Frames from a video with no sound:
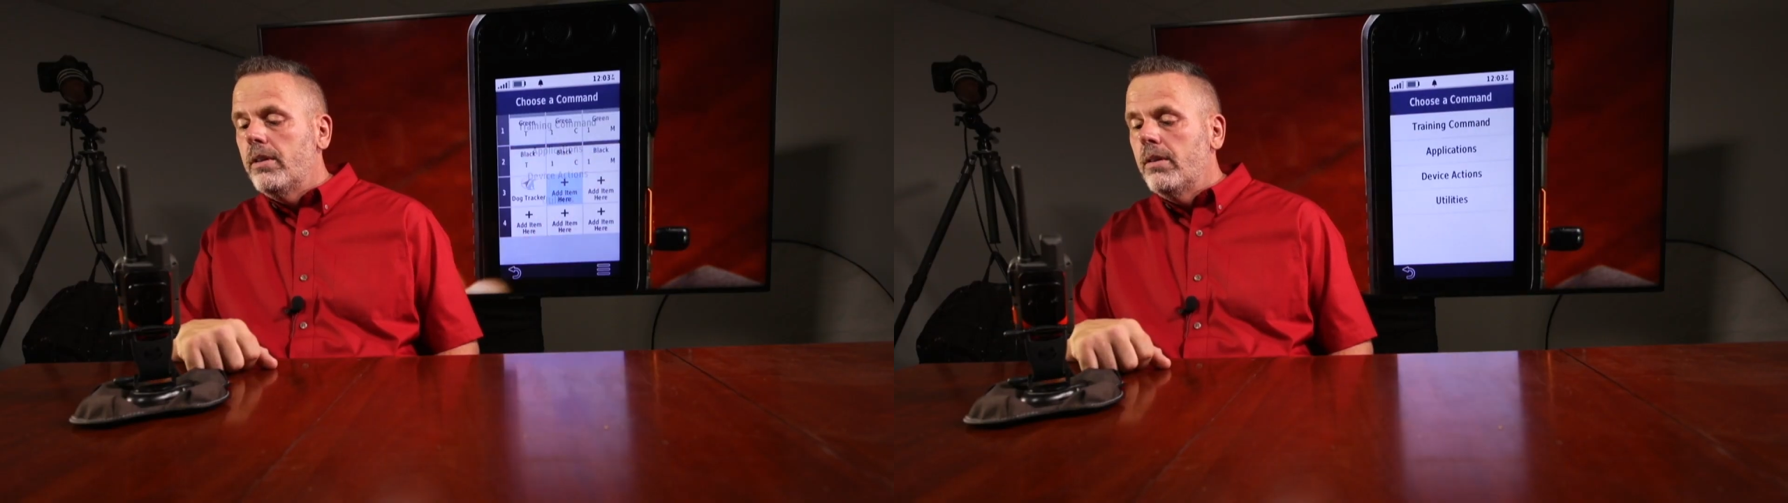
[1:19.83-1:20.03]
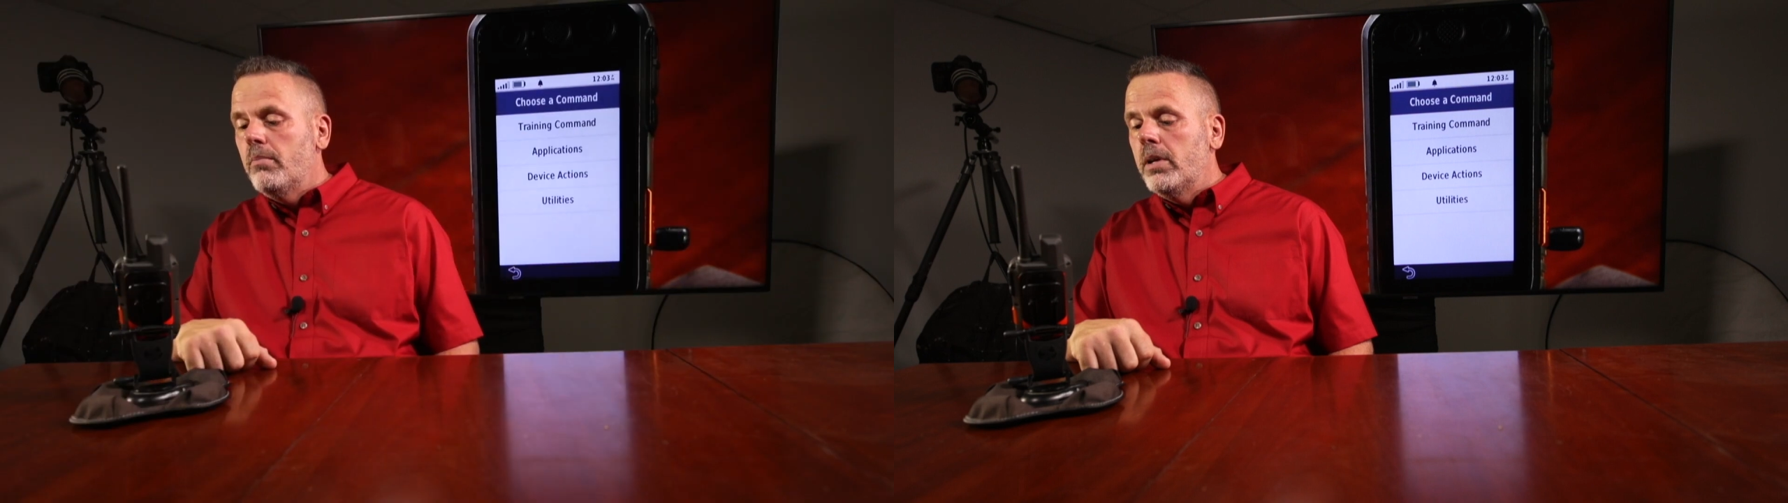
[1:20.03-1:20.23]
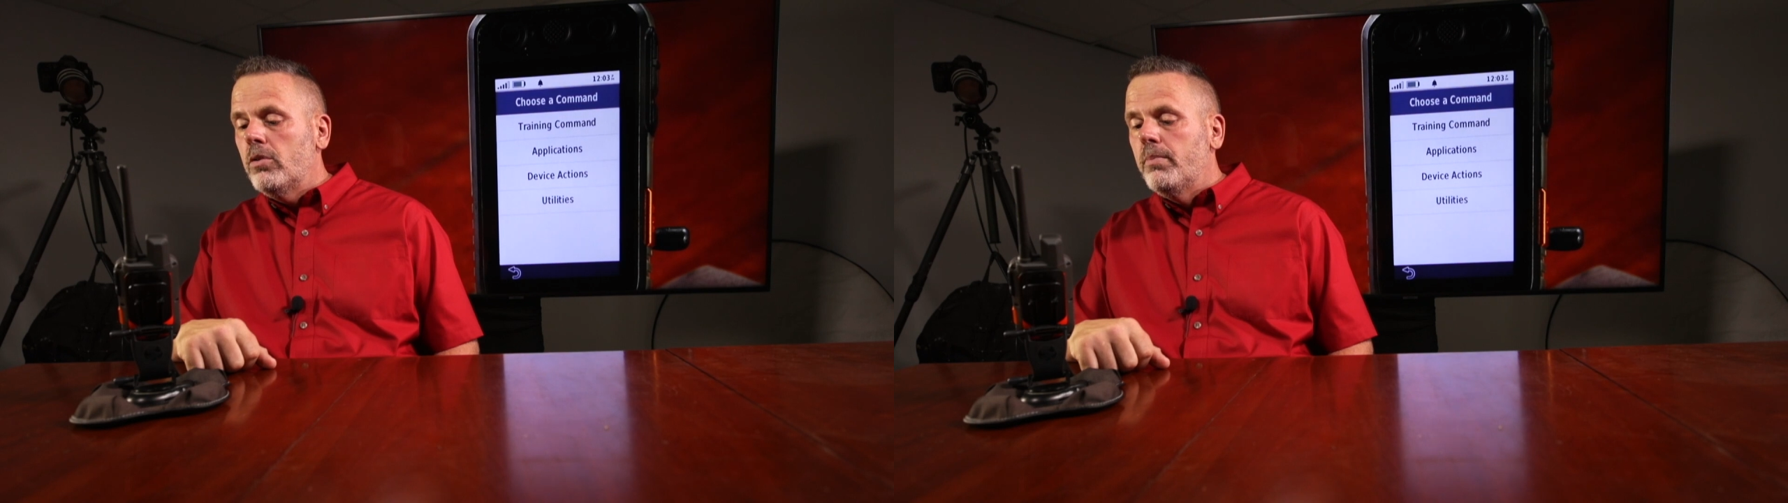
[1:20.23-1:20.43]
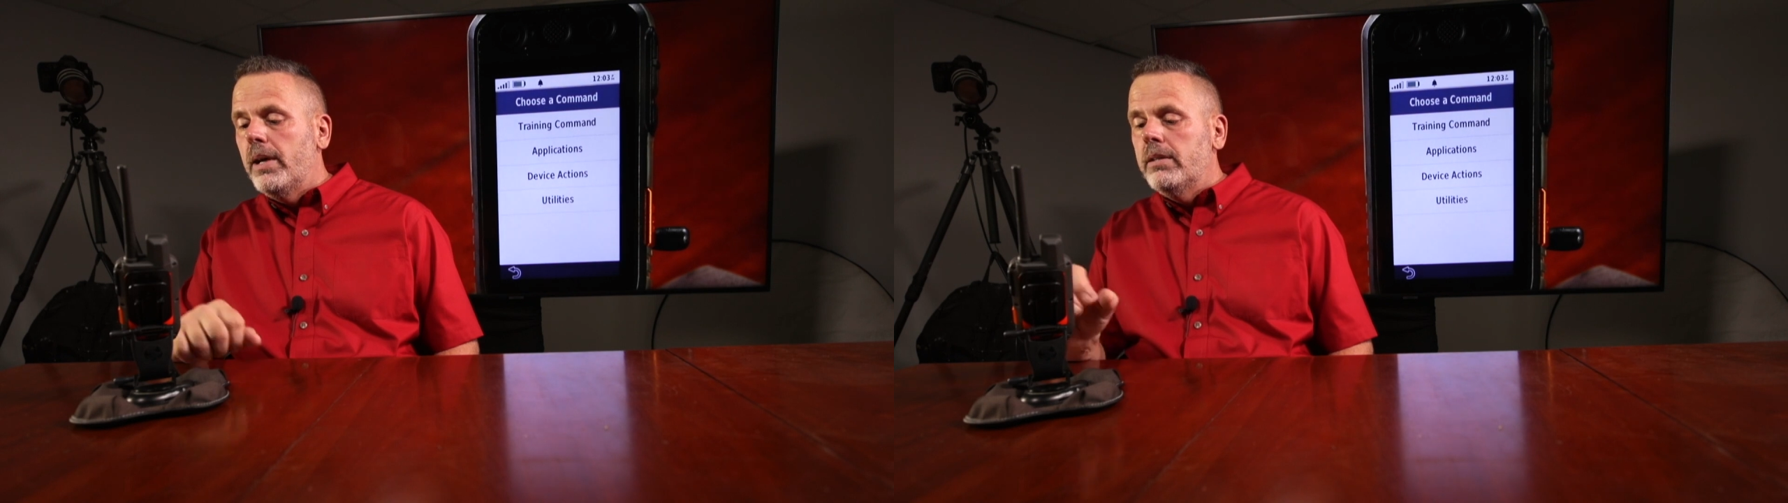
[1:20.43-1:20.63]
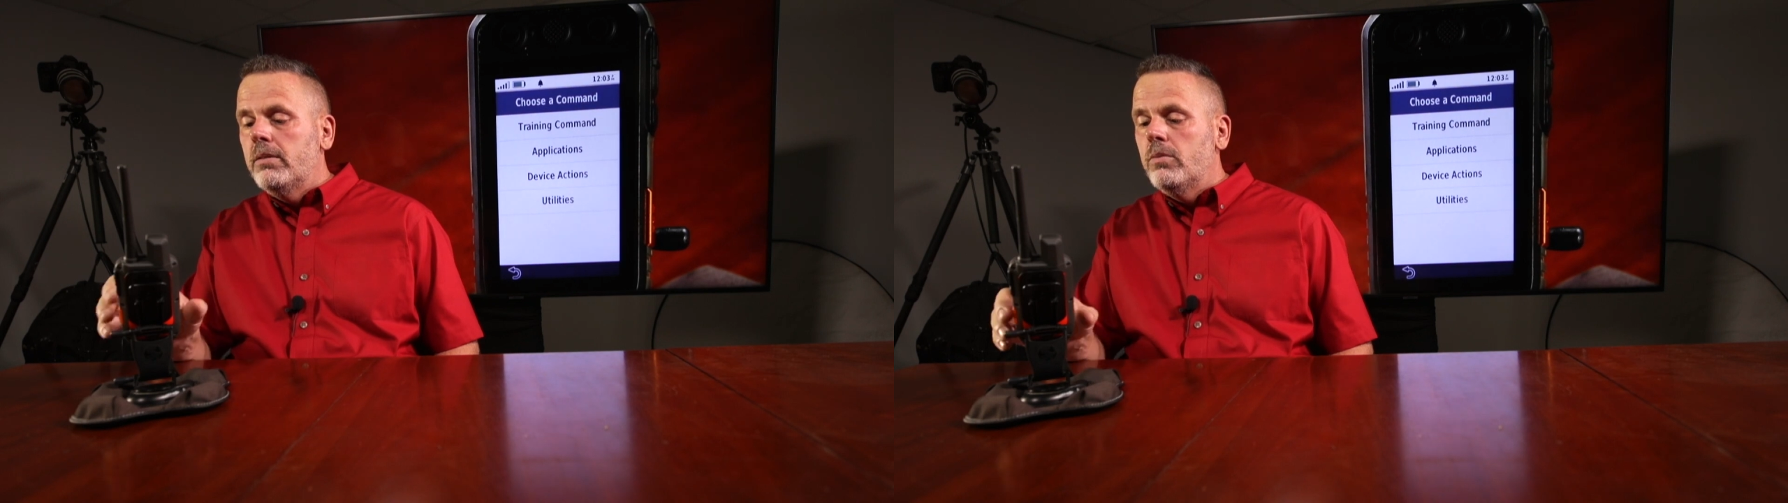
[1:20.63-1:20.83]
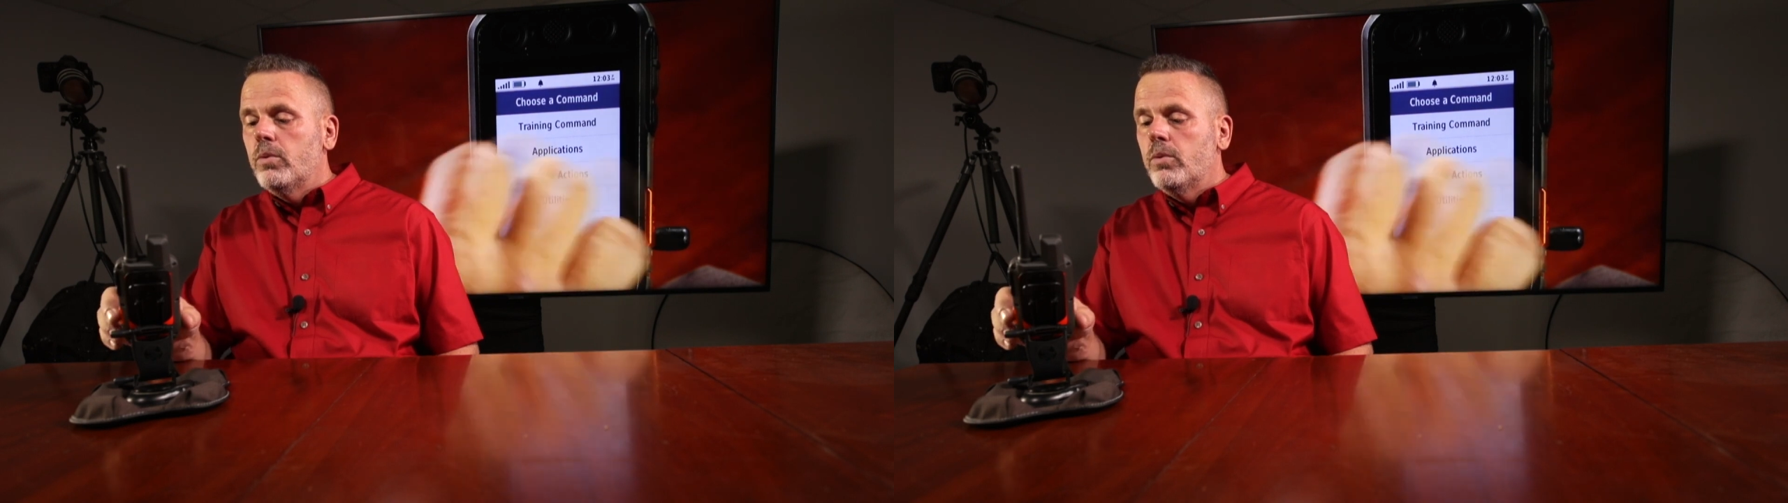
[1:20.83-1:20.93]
the middle button,